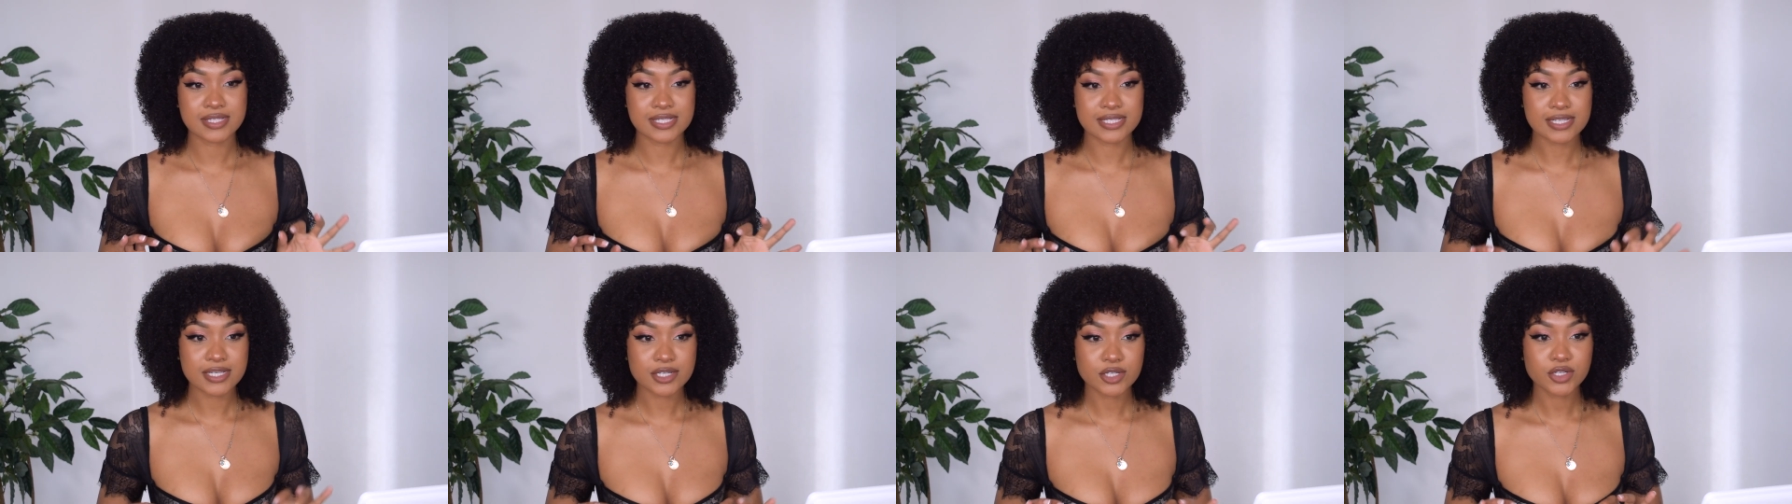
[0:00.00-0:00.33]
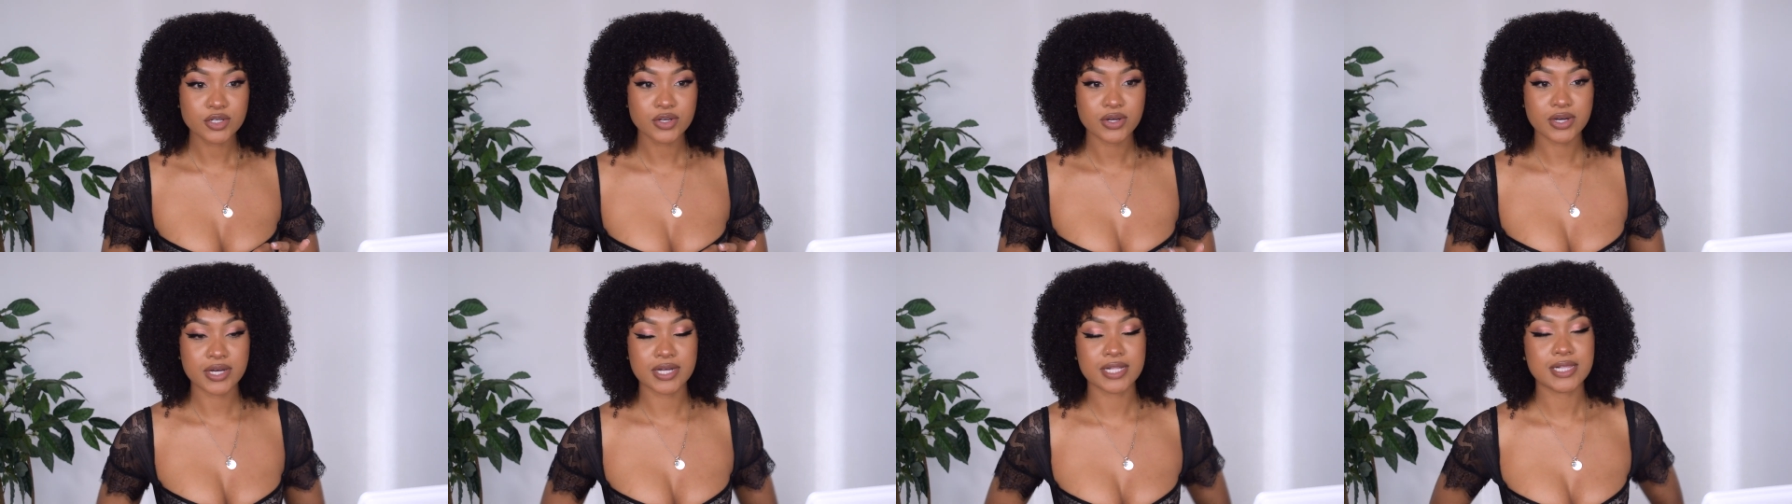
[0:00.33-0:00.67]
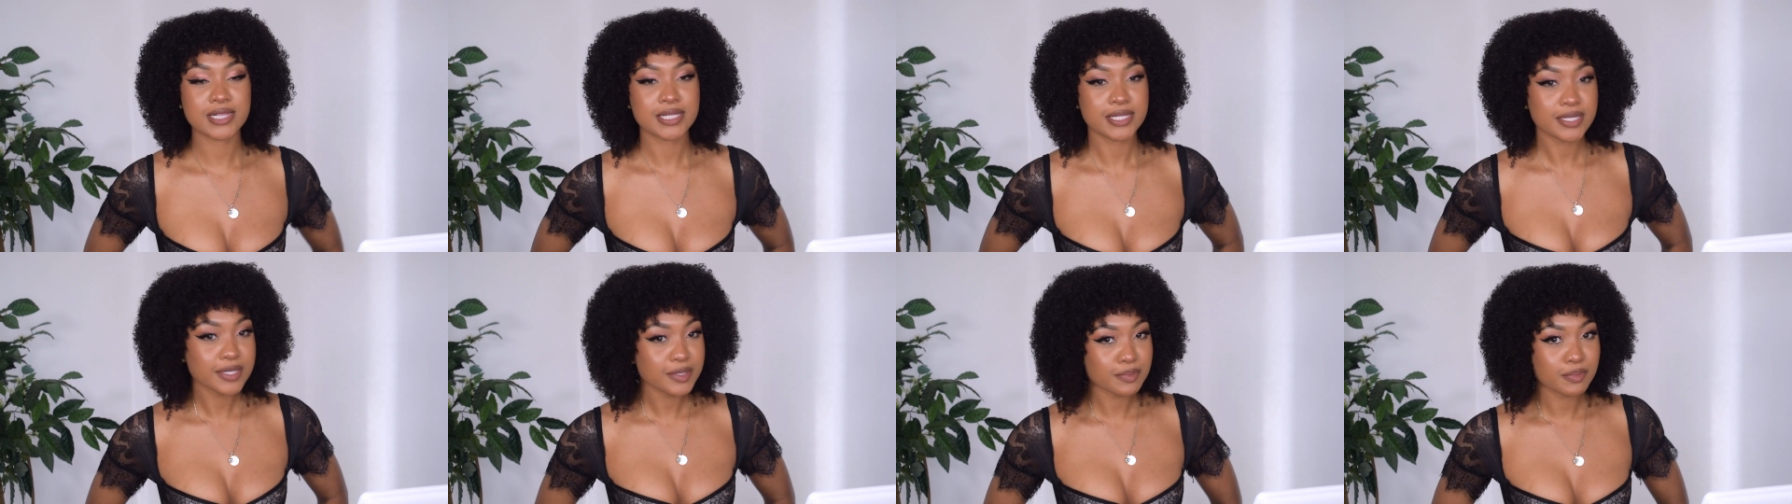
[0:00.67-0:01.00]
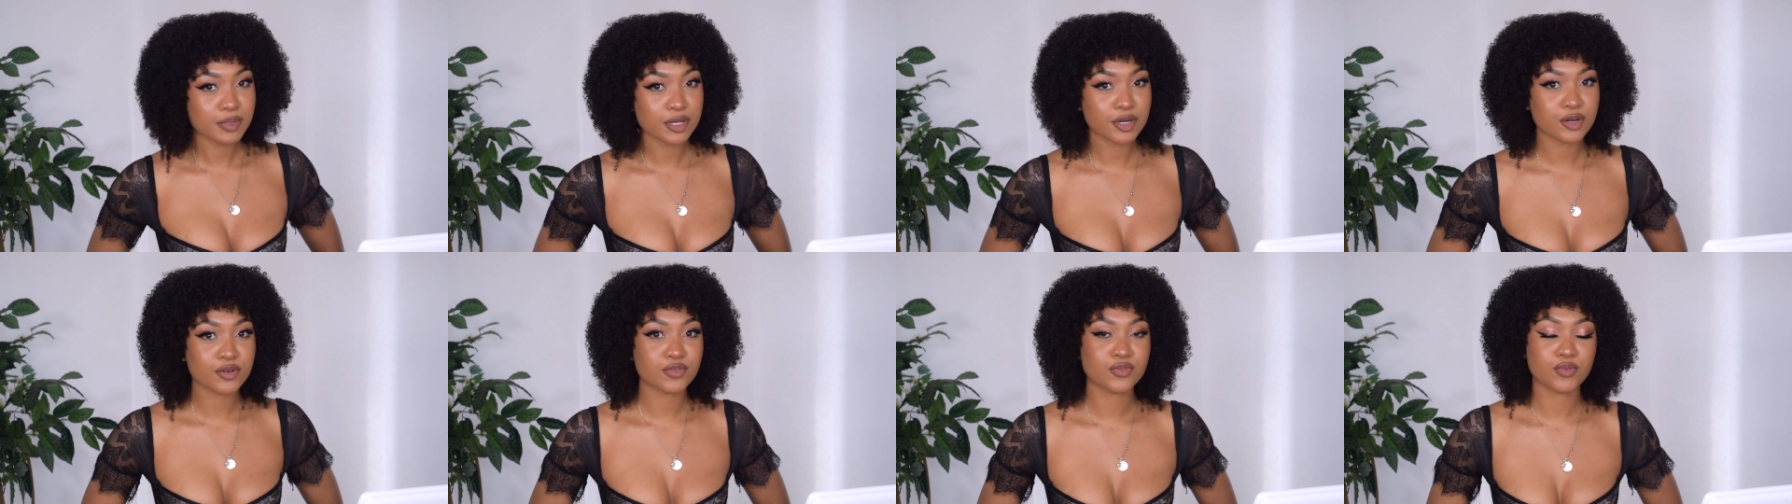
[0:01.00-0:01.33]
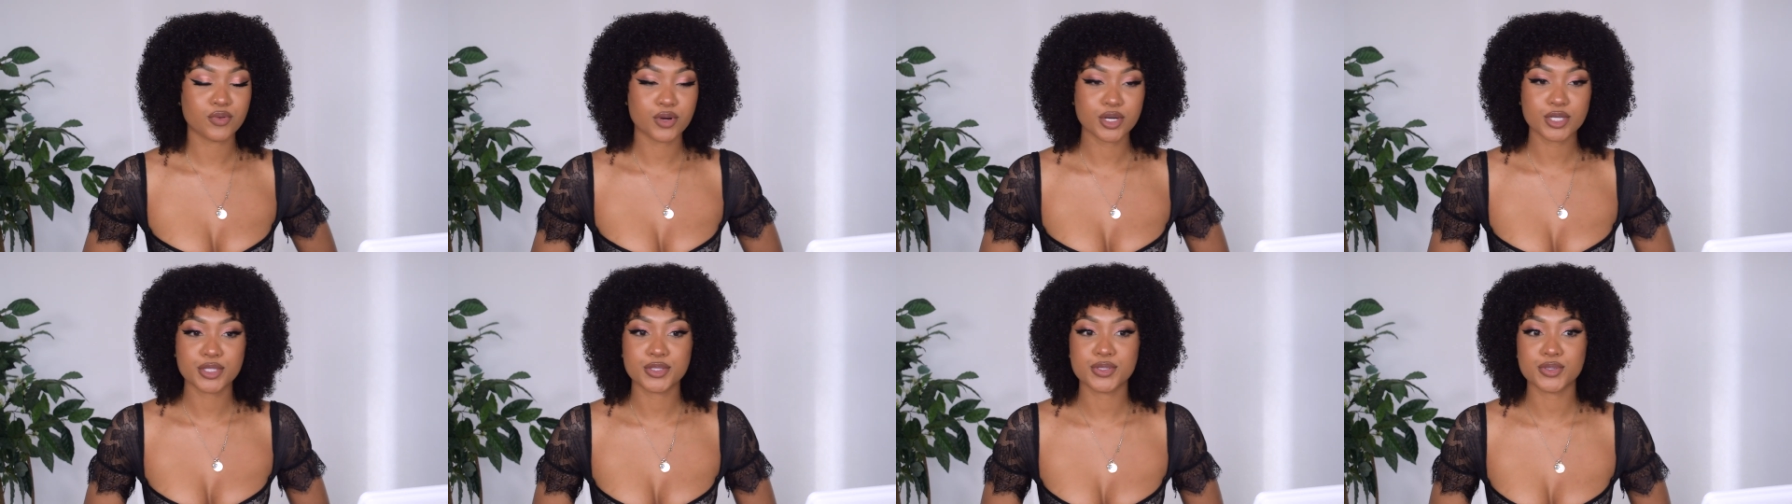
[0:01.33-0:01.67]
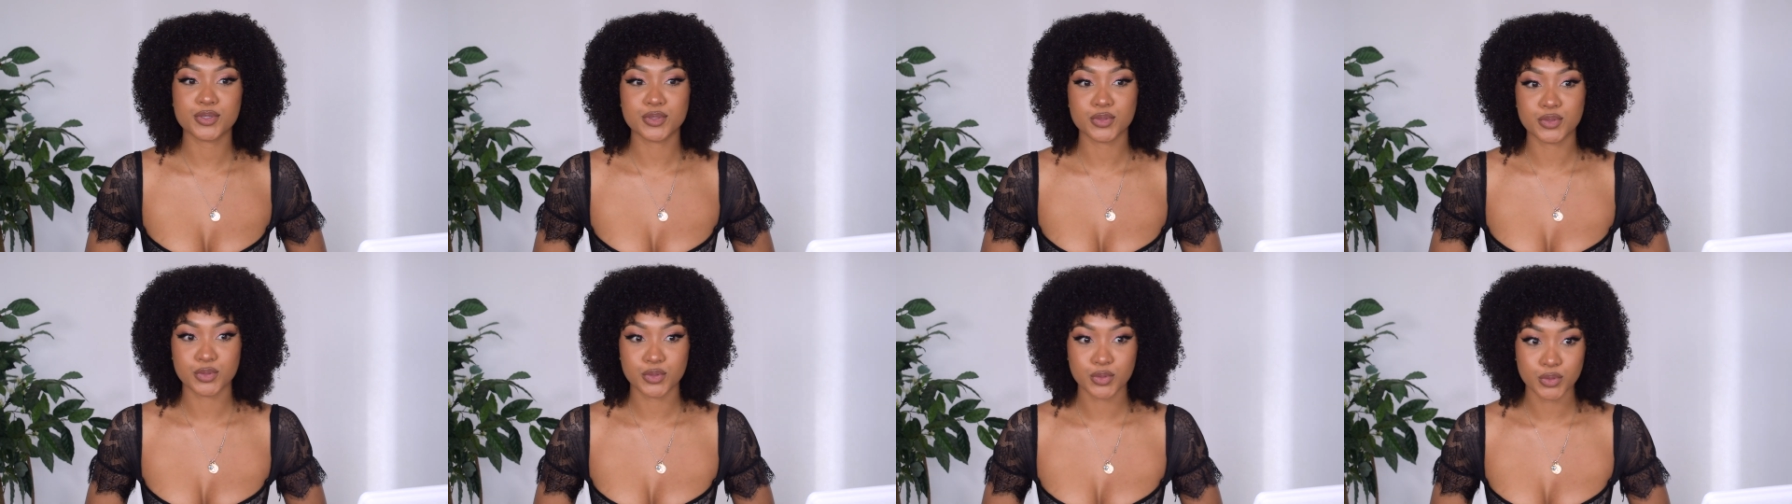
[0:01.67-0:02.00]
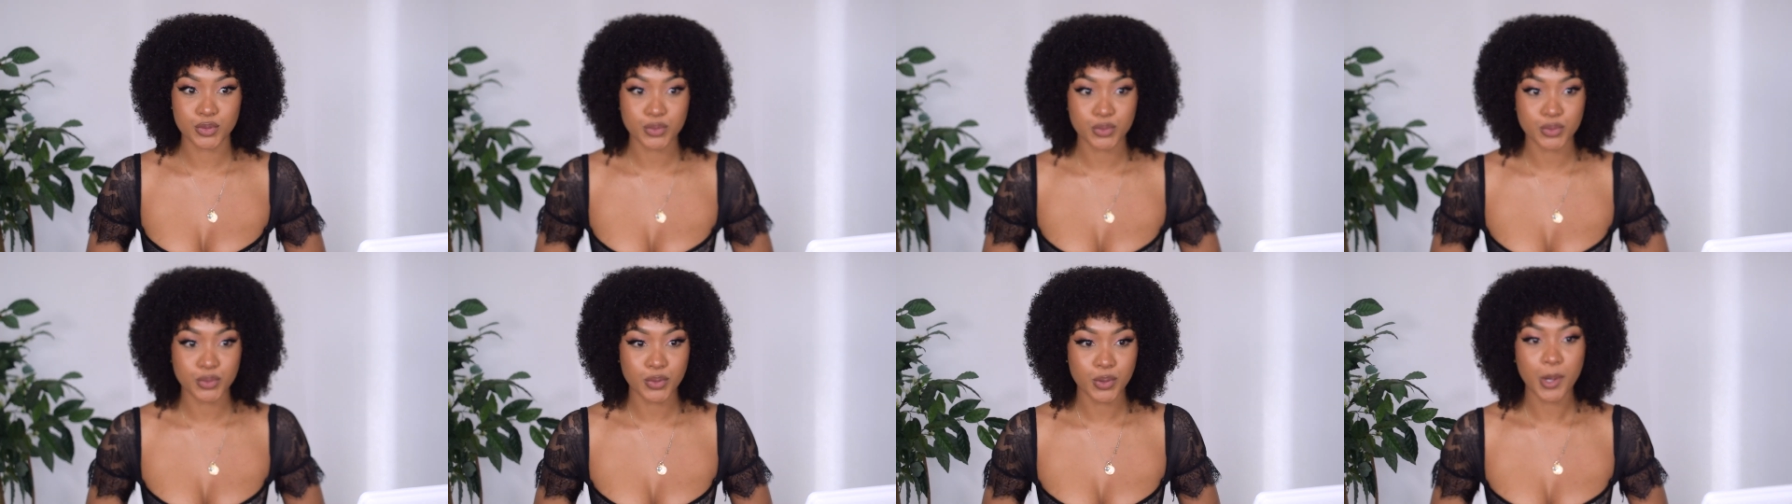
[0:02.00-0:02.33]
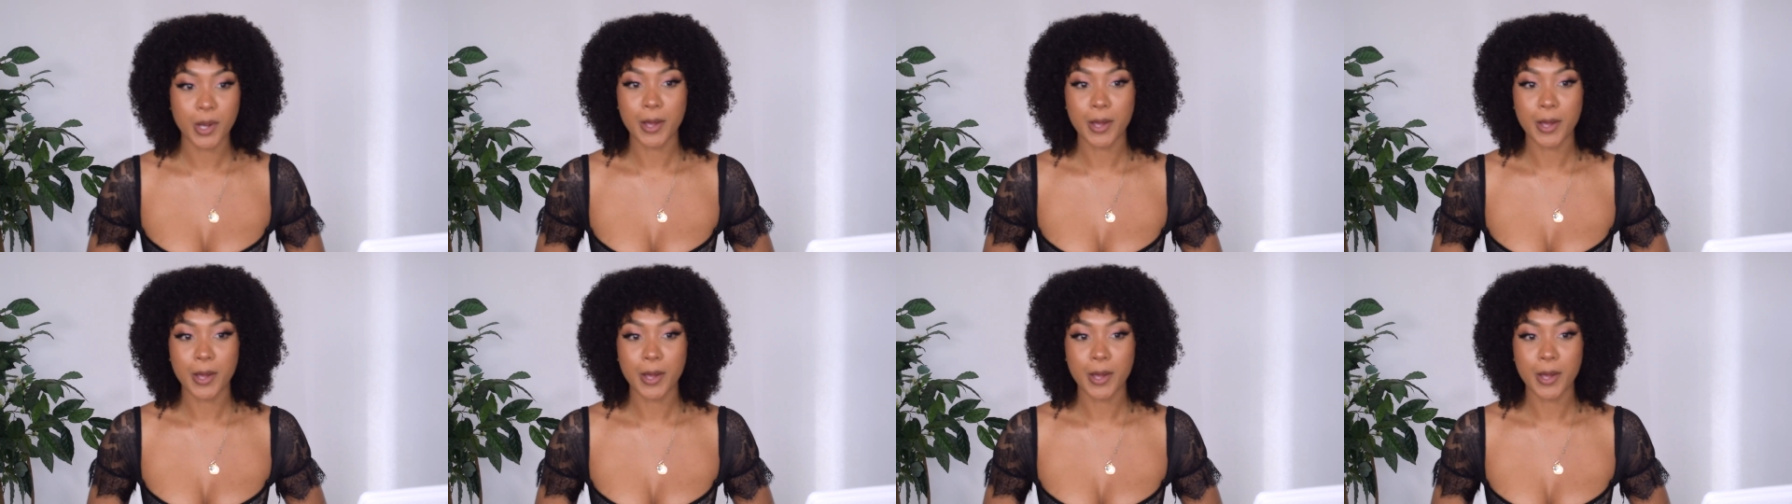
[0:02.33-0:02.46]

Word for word: Still a little bit of work to do,